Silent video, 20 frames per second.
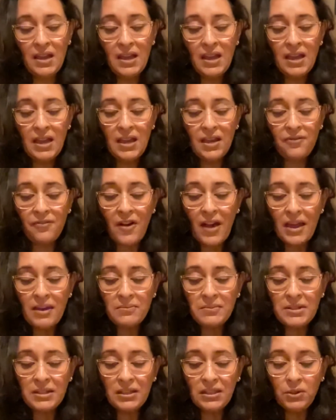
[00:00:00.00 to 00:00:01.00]
If I'm
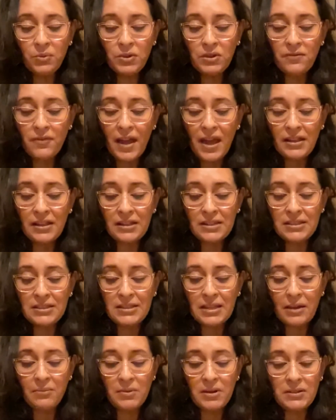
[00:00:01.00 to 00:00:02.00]
dealing with violence,
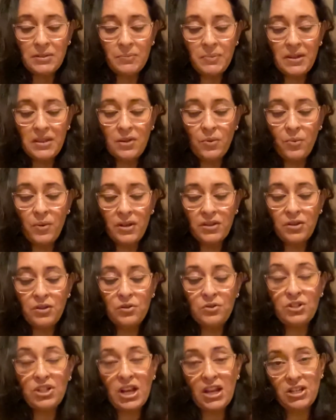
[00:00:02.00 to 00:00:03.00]
I must be the one who
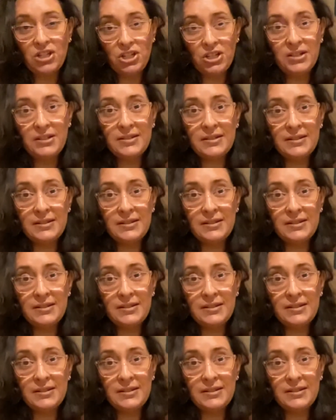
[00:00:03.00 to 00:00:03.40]
changes.